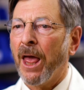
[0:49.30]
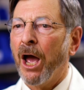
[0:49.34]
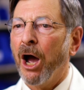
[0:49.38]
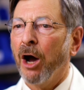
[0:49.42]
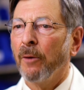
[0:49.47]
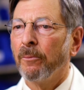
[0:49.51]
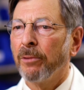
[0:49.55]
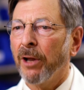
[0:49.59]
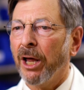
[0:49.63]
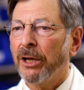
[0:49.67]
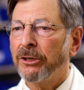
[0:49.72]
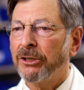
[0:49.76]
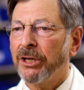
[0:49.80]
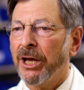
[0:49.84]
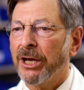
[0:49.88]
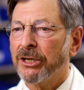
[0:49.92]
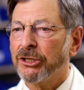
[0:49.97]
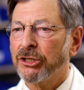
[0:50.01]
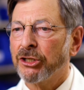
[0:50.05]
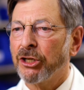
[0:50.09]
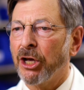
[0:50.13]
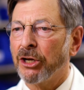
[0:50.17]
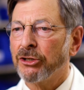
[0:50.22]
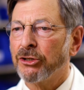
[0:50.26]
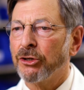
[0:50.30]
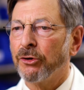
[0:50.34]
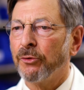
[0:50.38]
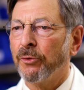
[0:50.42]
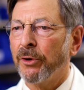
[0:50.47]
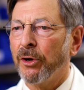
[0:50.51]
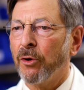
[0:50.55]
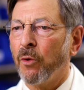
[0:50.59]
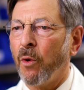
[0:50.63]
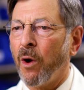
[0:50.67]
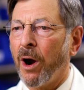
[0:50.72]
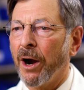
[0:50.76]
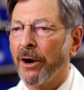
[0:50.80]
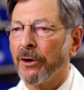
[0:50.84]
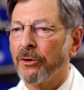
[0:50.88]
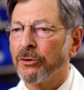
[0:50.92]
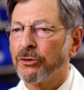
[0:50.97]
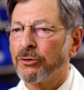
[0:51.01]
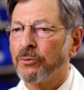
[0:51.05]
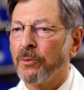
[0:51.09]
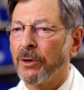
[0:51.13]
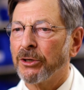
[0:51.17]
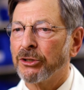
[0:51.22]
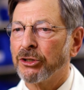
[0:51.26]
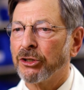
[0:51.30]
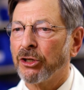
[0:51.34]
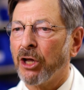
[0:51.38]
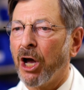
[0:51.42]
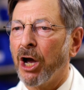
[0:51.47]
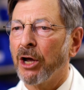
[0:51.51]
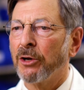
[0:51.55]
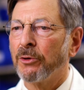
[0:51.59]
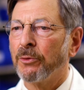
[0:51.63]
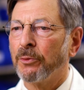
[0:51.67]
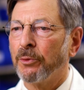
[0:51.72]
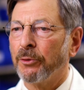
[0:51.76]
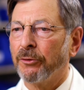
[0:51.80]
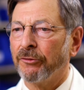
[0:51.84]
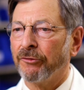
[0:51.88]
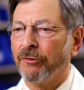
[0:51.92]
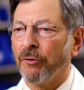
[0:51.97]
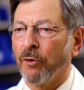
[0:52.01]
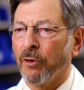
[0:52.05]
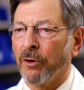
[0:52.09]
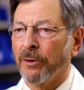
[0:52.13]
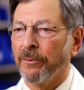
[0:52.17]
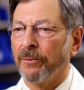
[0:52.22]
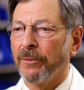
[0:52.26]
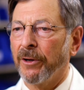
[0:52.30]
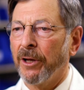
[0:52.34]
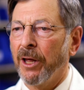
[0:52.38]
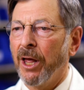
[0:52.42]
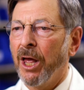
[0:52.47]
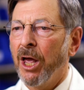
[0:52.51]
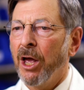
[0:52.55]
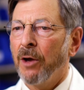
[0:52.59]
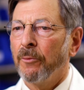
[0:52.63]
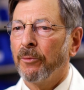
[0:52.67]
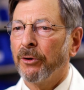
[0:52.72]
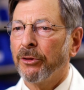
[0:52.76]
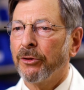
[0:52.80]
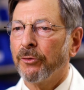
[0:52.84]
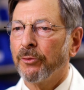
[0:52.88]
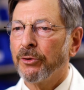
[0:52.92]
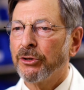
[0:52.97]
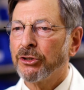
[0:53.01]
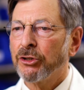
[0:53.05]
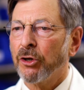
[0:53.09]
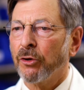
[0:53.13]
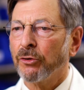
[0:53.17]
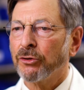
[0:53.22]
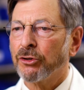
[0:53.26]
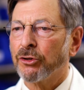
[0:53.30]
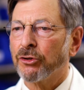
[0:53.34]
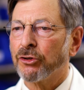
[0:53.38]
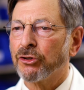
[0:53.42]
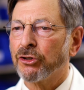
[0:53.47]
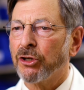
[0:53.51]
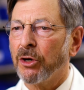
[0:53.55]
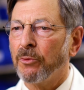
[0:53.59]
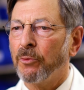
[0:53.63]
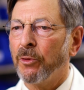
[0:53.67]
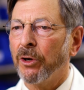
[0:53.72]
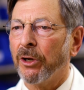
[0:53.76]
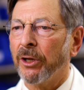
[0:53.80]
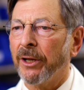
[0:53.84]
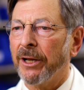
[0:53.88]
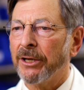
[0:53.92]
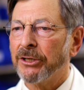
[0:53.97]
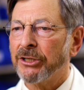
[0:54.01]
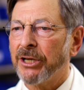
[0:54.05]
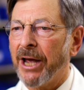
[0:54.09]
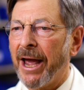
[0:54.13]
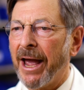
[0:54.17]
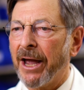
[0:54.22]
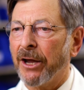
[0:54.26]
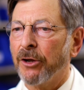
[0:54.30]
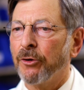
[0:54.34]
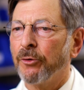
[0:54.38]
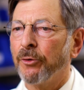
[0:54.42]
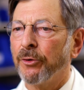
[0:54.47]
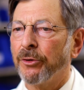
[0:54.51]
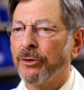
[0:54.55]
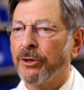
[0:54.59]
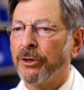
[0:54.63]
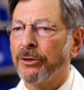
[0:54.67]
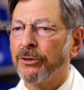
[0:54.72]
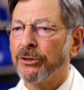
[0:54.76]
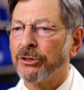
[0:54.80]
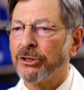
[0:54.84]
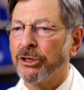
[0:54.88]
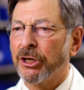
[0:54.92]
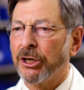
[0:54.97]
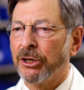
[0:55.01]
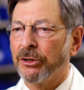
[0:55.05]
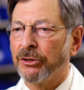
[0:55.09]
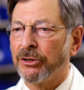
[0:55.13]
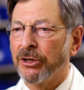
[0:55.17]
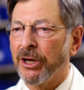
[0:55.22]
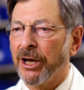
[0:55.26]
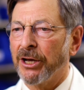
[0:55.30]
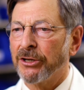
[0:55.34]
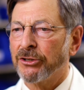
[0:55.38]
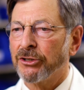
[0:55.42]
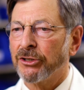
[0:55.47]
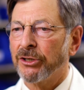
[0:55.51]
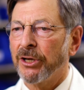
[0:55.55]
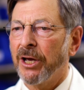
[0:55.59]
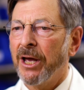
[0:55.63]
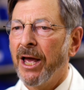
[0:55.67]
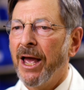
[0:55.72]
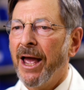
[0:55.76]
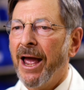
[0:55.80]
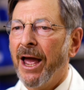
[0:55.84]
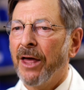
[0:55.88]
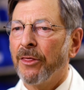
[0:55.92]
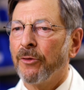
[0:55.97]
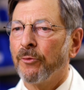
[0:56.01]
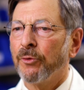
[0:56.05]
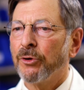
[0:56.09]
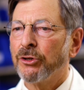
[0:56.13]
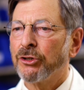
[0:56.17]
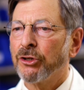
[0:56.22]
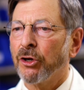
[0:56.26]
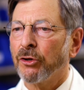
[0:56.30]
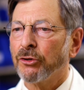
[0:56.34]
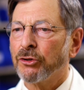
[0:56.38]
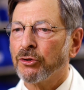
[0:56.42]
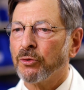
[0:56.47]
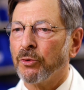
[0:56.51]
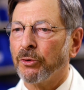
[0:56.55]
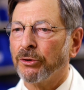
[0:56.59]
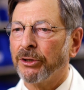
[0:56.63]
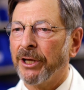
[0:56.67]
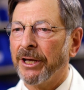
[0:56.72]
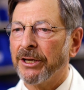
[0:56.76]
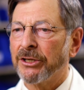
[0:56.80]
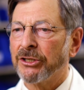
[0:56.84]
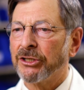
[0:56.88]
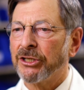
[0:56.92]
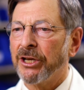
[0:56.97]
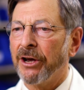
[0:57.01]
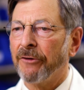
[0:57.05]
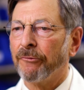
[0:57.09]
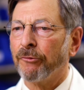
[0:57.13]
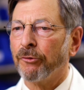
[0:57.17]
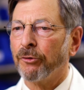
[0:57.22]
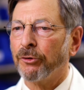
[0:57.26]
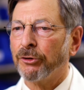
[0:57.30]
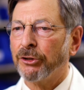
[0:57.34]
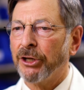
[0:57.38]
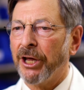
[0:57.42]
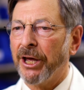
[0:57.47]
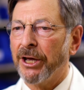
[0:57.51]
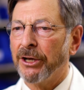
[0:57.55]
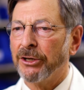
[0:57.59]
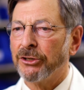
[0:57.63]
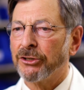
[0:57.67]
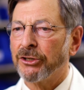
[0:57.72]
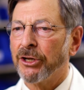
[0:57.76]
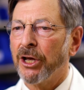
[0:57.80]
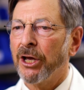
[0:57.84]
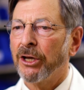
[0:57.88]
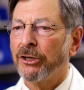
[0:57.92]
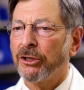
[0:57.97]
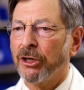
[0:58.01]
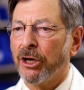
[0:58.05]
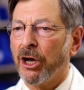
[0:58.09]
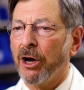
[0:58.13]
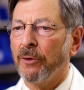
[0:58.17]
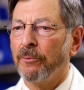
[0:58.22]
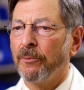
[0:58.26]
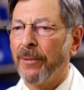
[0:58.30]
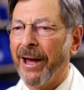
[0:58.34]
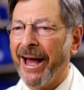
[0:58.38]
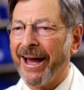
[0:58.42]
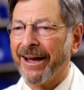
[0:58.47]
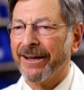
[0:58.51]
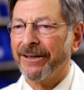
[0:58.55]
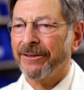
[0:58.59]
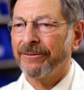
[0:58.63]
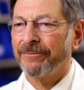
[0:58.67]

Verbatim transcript: A blood test doesn't require as much time to perform, but the results are somewhat less accurate than the skin tests, and the results will take several days to come back.